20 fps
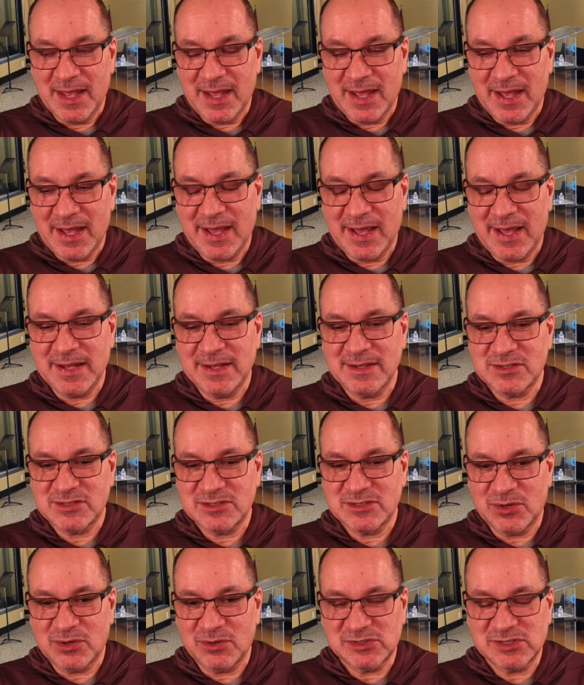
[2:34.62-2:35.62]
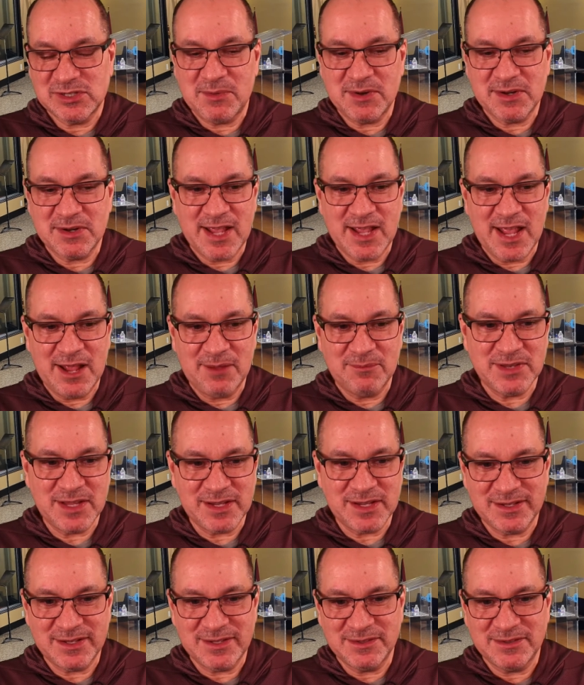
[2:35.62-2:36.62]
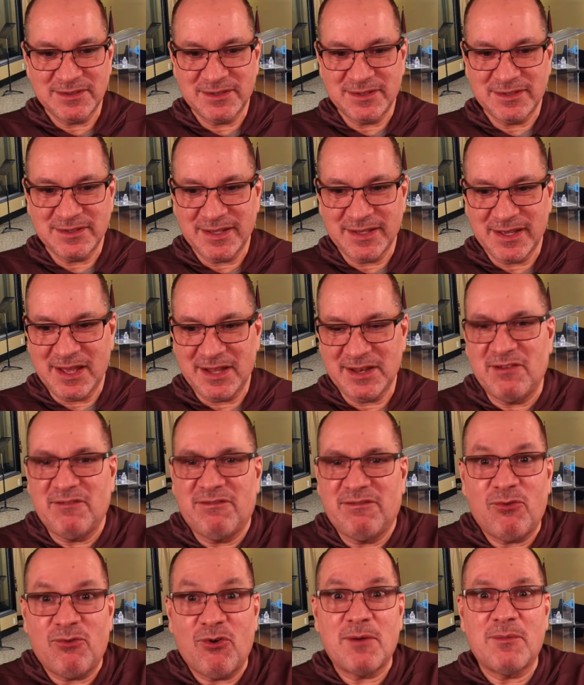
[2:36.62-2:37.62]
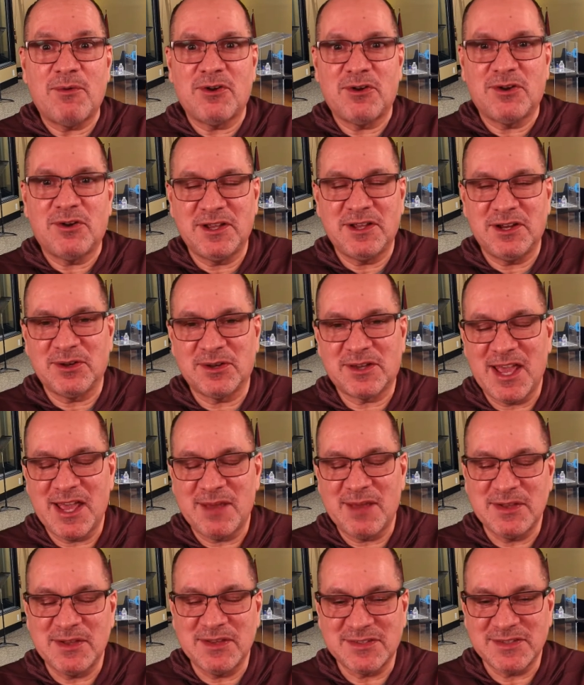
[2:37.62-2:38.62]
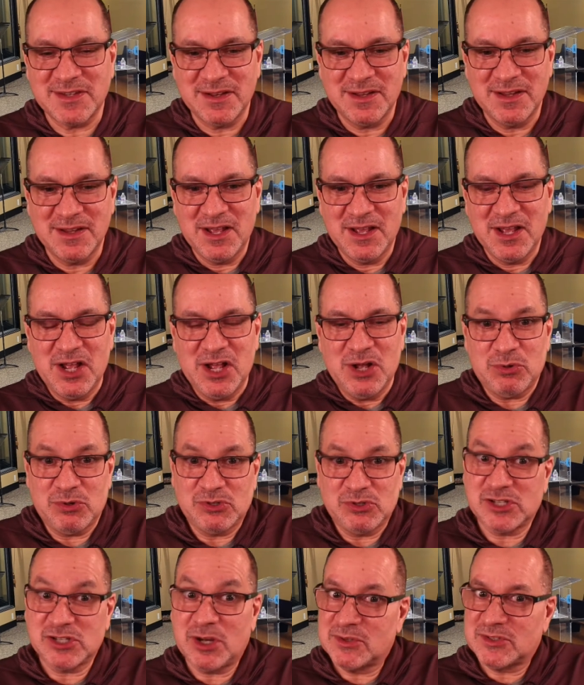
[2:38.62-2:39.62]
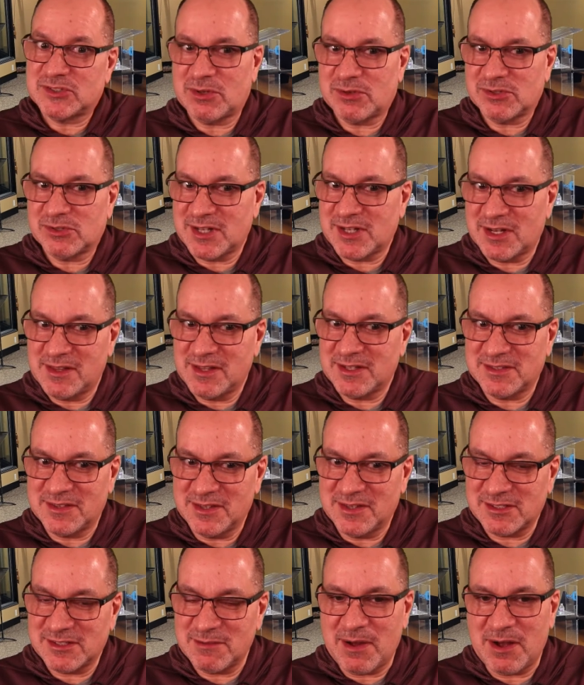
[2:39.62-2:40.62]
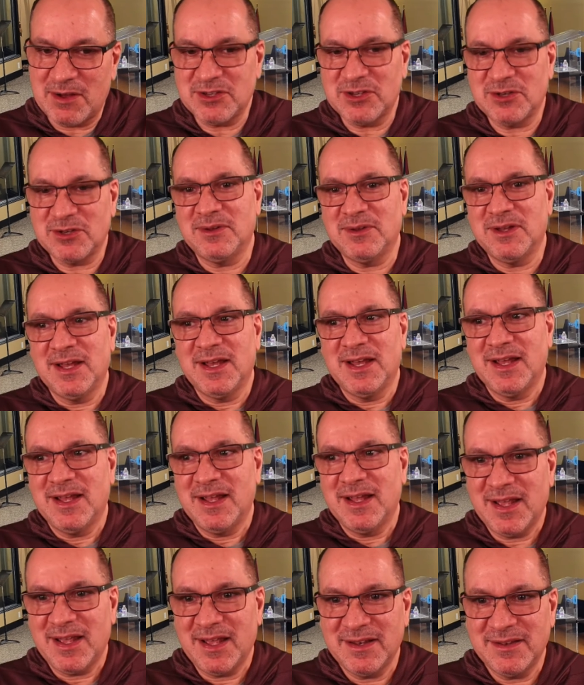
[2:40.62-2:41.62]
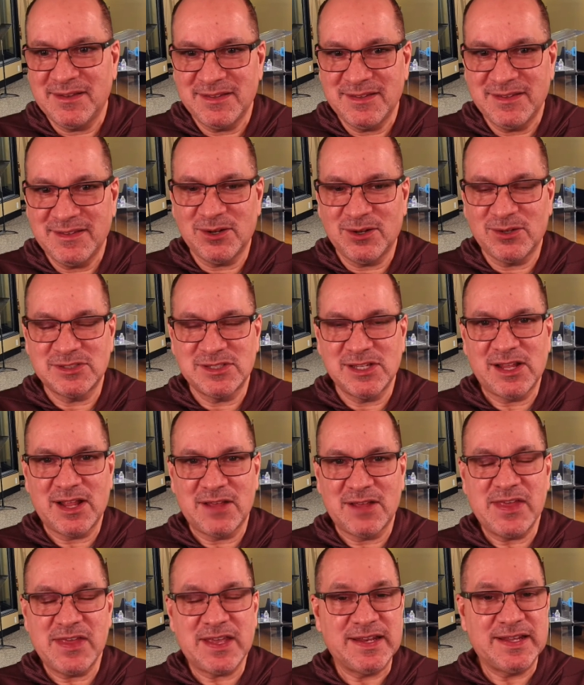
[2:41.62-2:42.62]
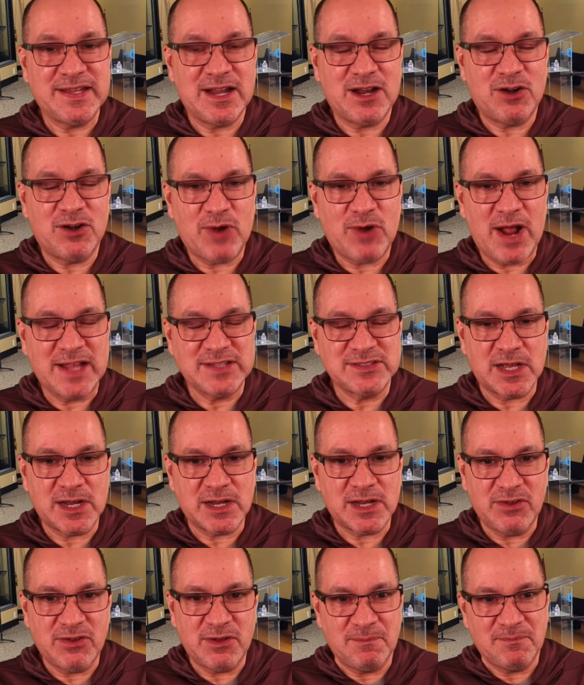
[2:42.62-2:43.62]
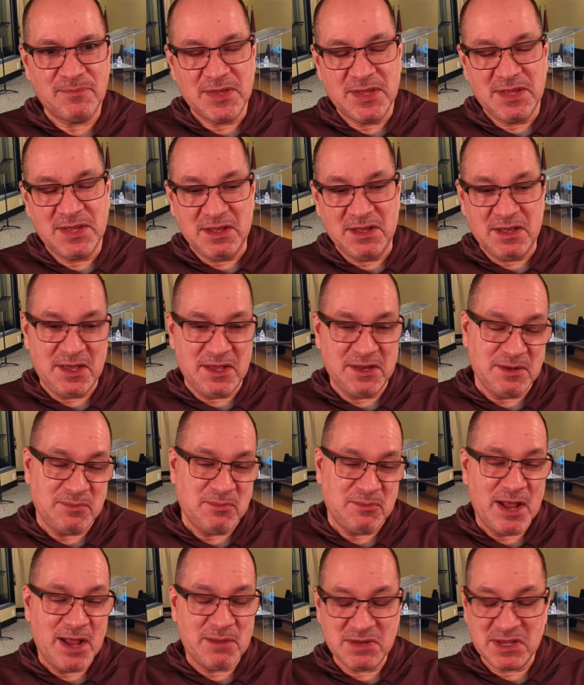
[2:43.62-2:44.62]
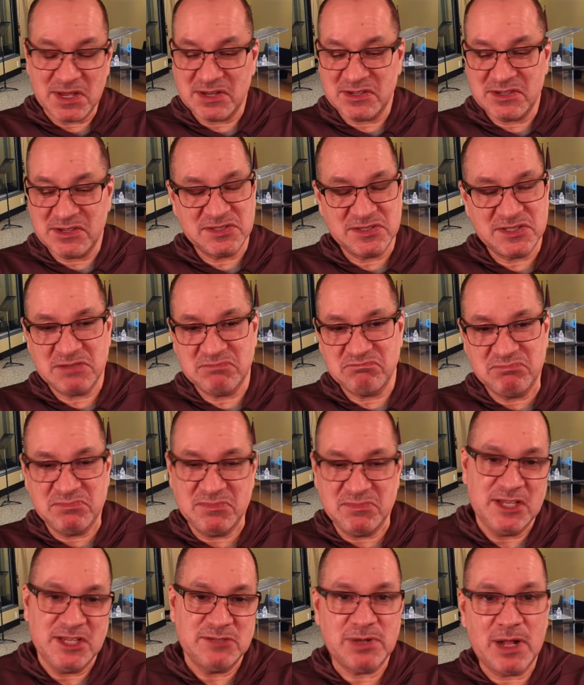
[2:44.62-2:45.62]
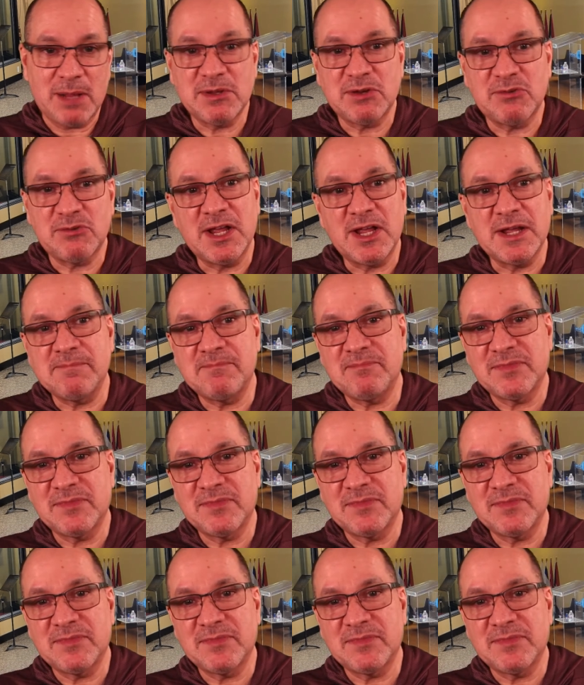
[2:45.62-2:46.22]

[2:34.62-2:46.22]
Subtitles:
And so someone came, like an informer, came and said, "Well, so-and-so said this and this about you," and, seeing if they can get a rise out of him. And Abraham Lincoln just said, "He's probably right."